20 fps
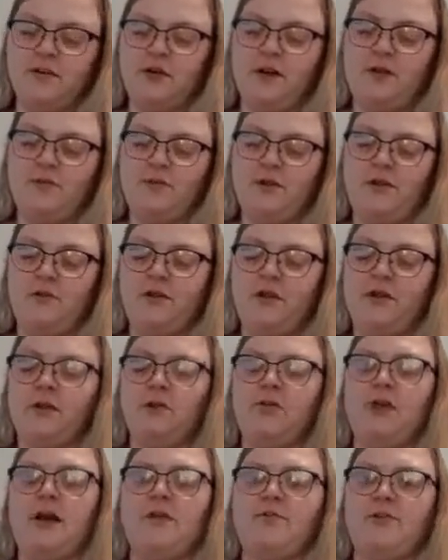I really want to go
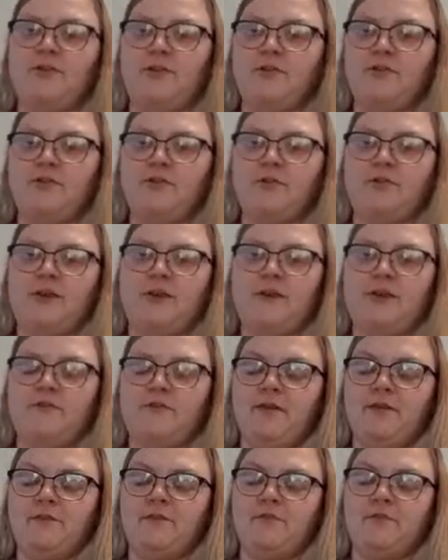live on YouTube, but I don't have
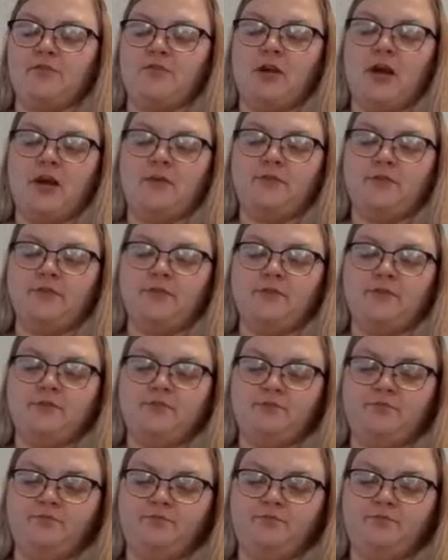enough subscribers.